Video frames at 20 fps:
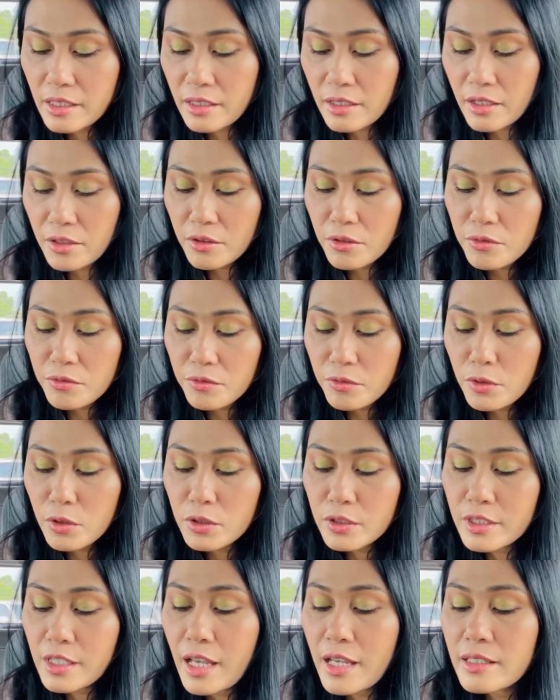another
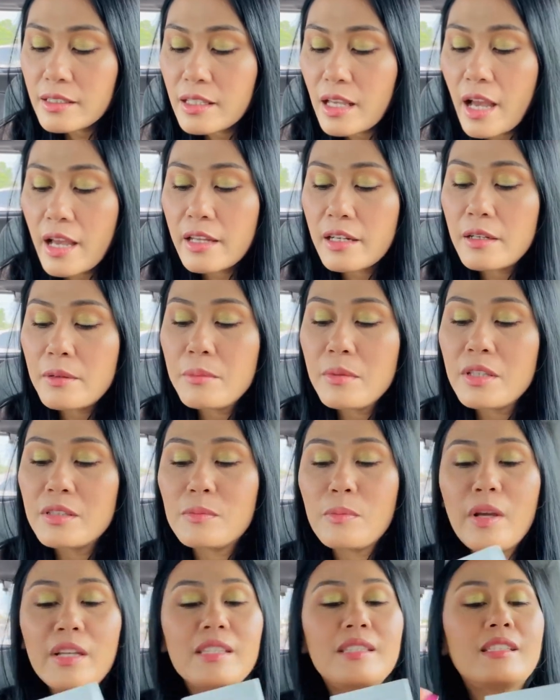full-size item, is
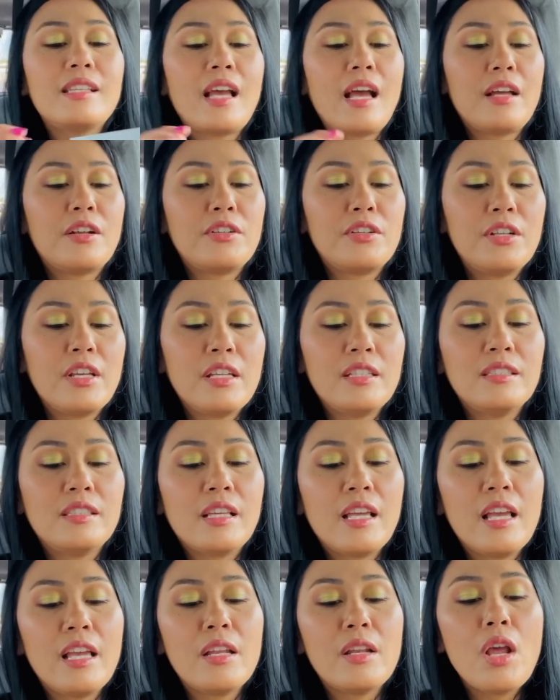by Saturday
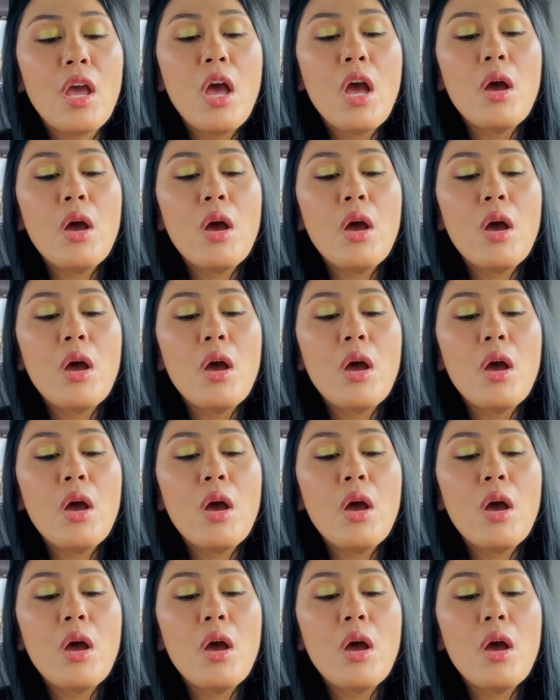Skin,